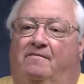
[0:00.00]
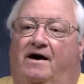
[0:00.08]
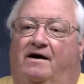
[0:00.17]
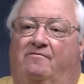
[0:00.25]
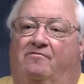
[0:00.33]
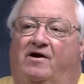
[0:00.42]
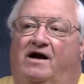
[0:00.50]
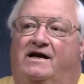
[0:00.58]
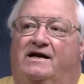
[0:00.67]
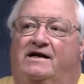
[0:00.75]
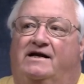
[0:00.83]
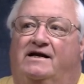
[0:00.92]
My right
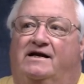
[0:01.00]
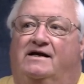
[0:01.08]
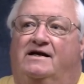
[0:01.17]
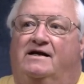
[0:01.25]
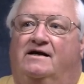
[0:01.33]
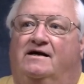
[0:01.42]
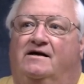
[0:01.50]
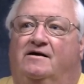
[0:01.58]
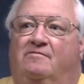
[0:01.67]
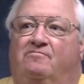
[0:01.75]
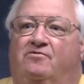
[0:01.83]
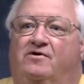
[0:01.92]
knee
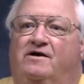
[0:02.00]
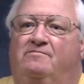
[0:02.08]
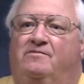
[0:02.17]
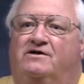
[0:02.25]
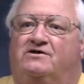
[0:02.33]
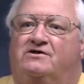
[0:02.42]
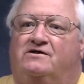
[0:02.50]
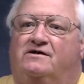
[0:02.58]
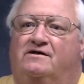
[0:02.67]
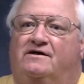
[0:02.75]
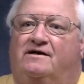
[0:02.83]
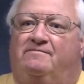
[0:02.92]
pretty much
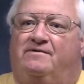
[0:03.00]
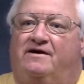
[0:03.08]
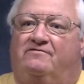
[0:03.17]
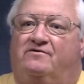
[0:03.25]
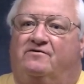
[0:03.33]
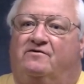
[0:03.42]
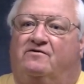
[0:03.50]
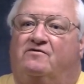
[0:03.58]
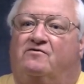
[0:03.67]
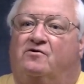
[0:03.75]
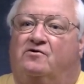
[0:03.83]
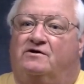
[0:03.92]
cleared up after the
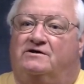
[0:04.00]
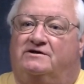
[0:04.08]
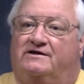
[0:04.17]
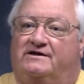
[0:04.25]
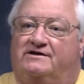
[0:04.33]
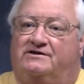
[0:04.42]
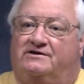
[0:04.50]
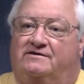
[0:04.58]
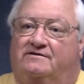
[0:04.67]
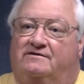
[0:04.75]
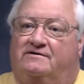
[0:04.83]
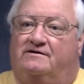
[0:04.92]
3rd
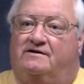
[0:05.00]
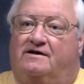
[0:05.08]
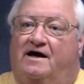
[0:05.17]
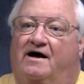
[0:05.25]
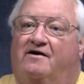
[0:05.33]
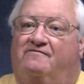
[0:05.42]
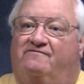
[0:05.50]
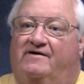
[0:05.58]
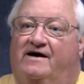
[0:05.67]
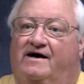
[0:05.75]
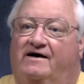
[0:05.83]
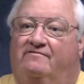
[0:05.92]
injection out of
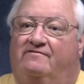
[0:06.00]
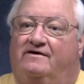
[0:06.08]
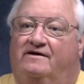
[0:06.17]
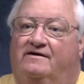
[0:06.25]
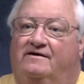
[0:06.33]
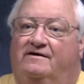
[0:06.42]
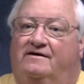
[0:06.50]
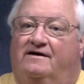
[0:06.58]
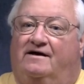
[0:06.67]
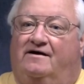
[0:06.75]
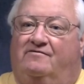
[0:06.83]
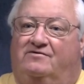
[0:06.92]
5.
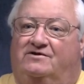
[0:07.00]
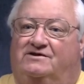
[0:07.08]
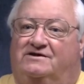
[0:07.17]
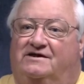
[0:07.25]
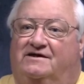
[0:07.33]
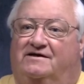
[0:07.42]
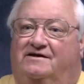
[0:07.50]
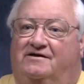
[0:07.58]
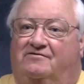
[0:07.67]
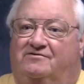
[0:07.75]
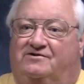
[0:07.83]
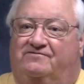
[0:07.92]

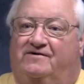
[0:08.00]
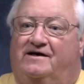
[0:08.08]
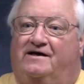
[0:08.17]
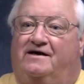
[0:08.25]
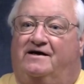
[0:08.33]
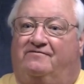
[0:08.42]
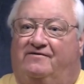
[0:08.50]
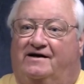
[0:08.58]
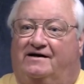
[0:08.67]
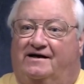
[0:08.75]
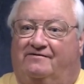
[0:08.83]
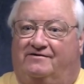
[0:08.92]
It was funny enough, I
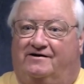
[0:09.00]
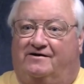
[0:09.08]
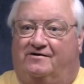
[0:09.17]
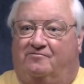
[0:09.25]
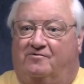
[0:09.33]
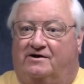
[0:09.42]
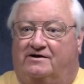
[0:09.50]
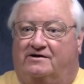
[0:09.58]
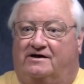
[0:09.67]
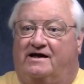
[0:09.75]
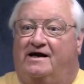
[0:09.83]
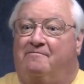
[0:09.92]
left here and went to
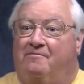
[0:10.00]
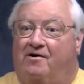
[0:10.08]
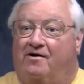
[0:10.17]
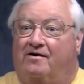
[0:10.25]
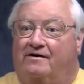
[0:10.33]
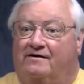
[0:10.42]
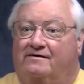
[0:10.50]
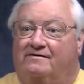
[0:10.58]
Kmart,